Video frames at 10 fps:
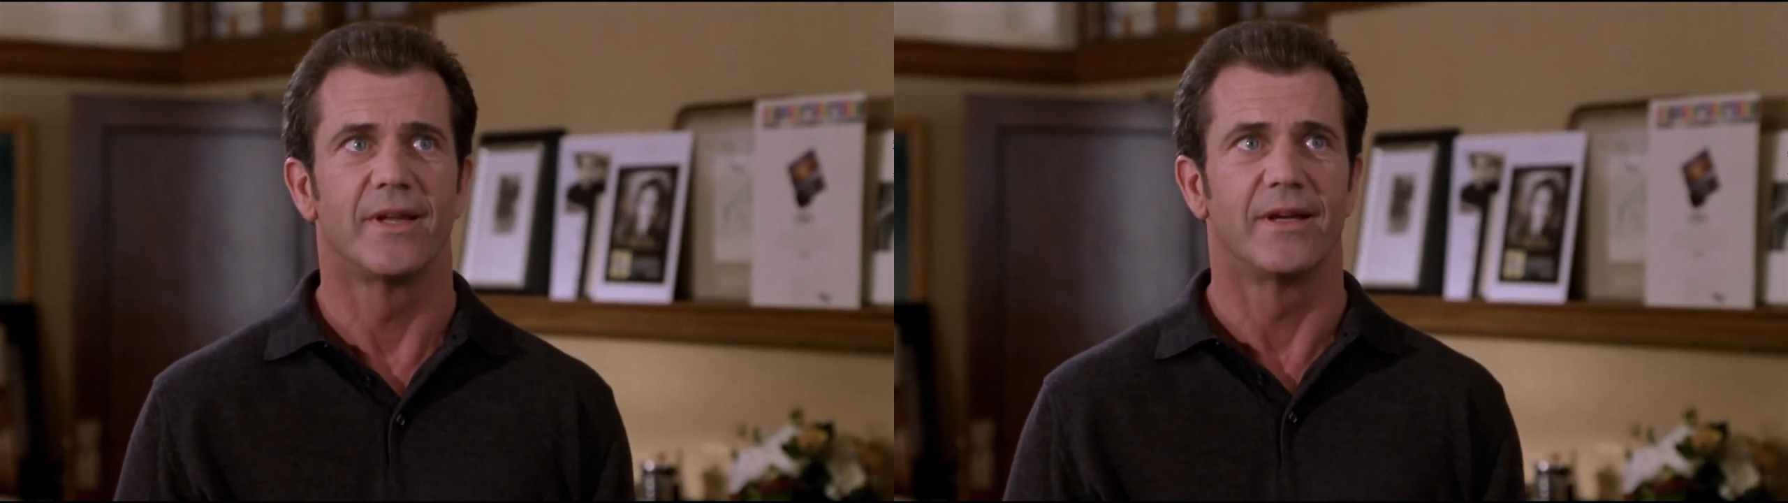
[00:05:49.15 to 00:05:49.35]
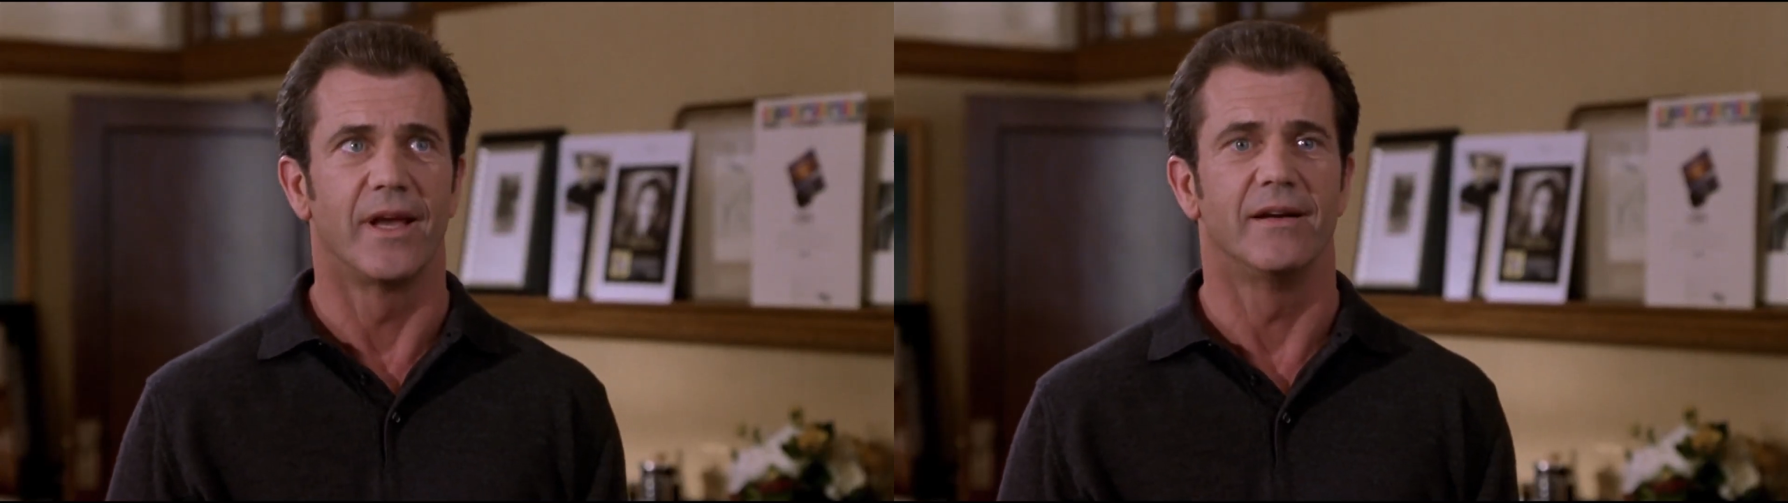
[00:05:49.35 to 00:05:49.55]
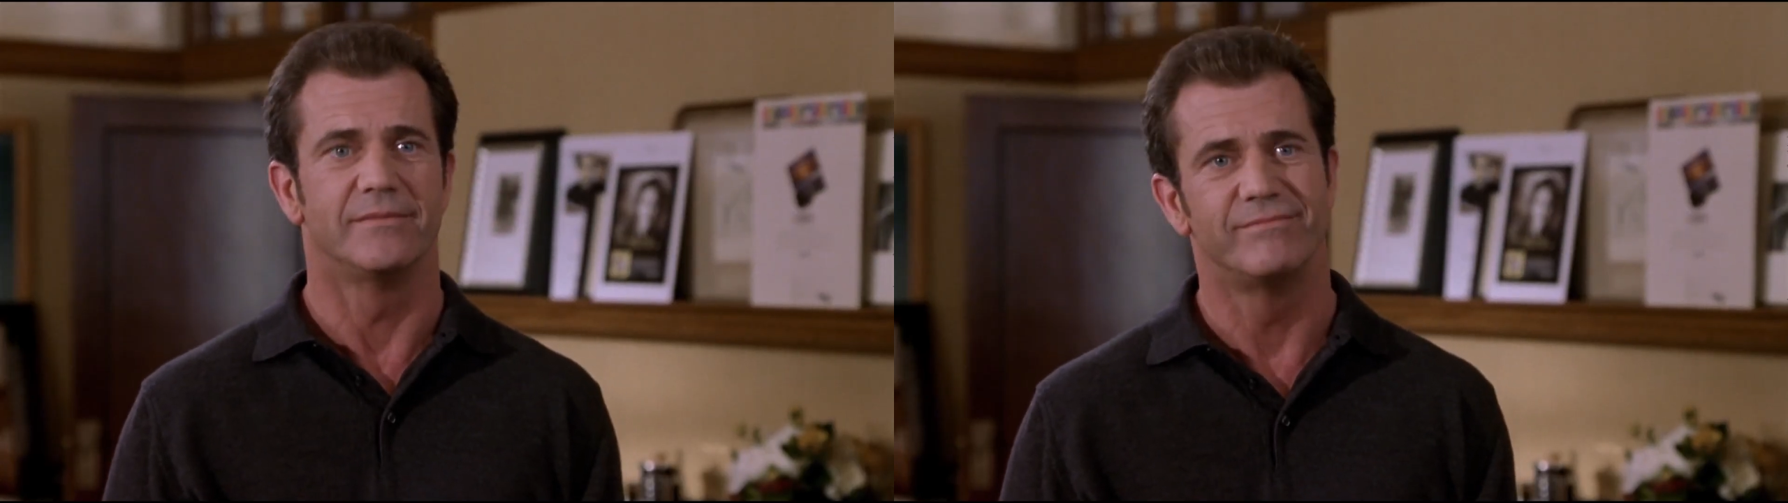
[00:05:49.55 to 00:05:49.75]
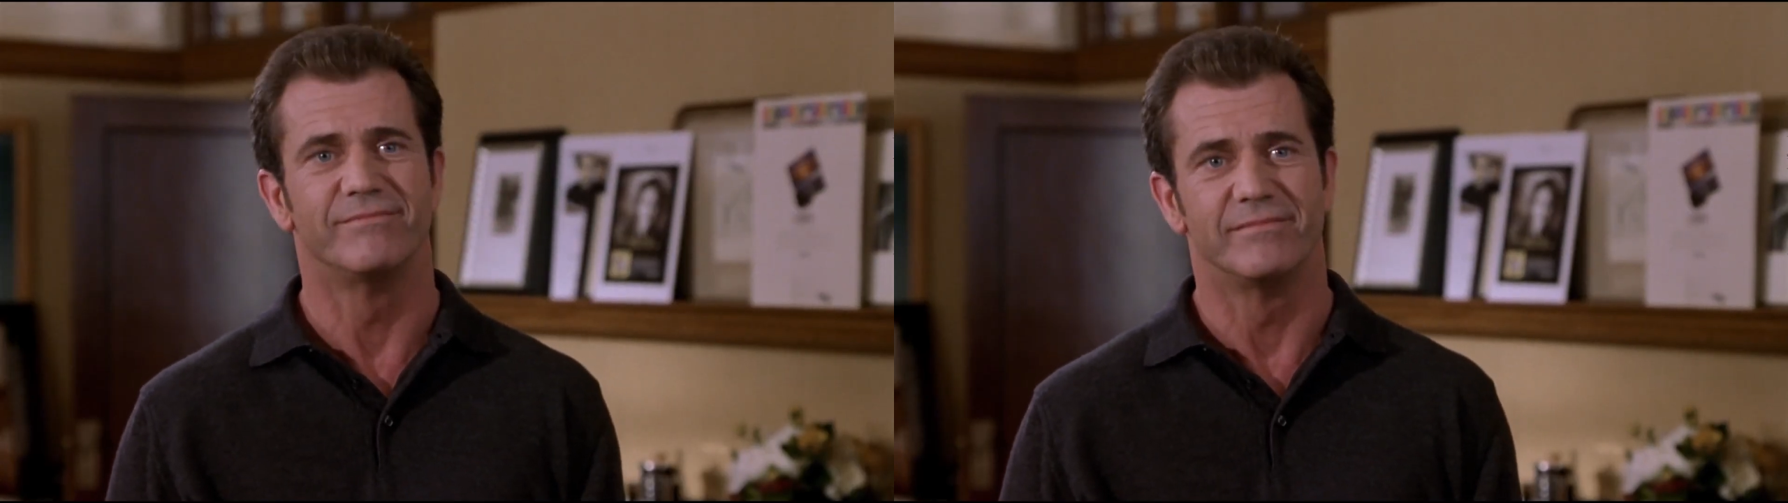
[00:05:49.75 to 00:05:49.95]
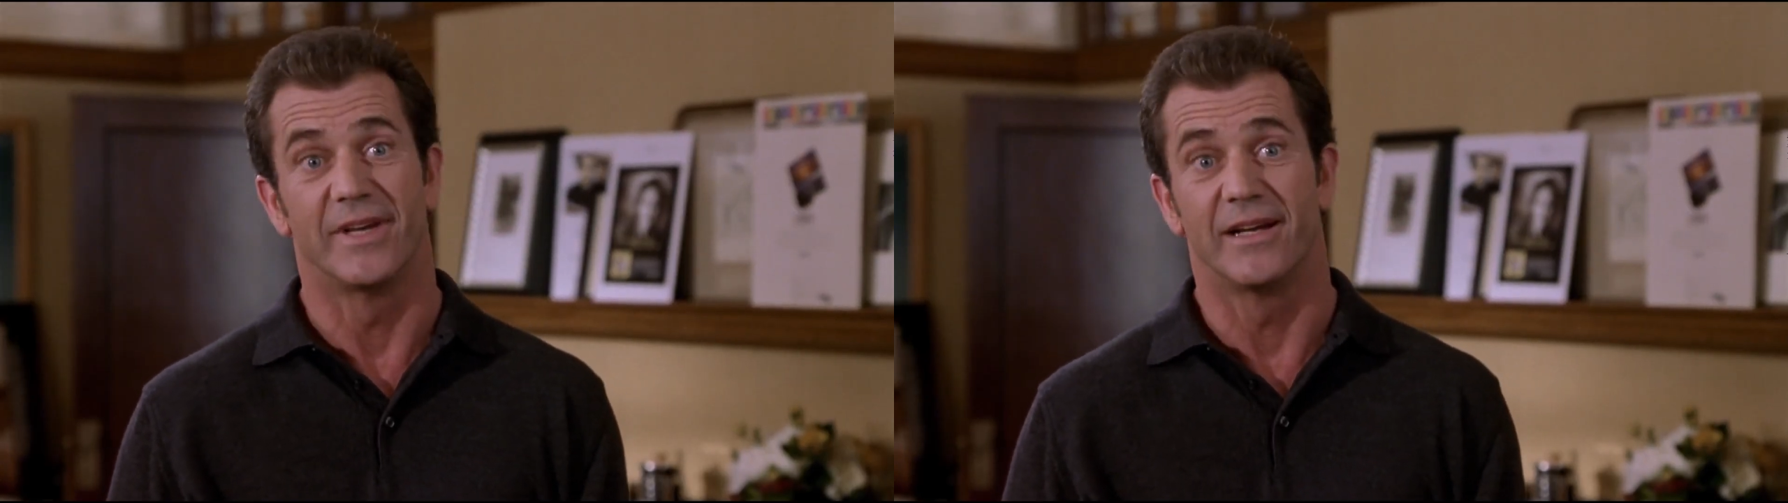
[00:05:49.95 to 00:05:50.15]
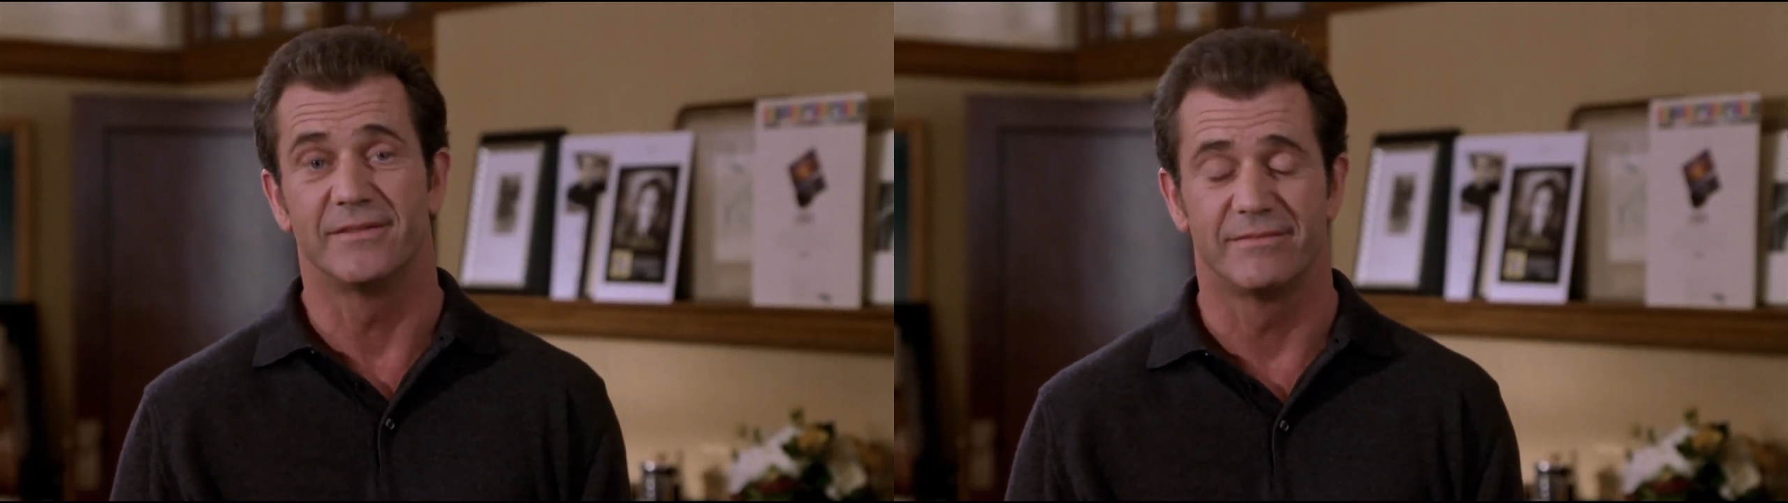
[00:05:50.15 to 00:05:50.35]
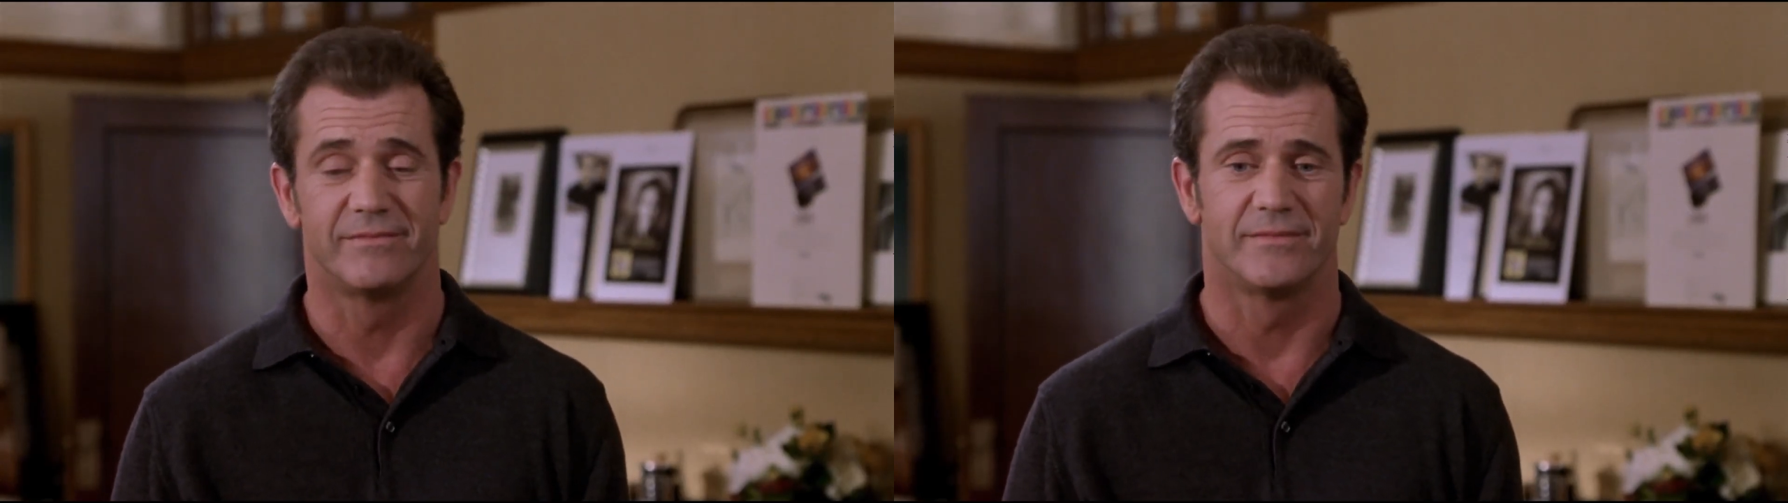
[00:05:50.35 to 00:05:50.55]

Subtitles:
notes how the prom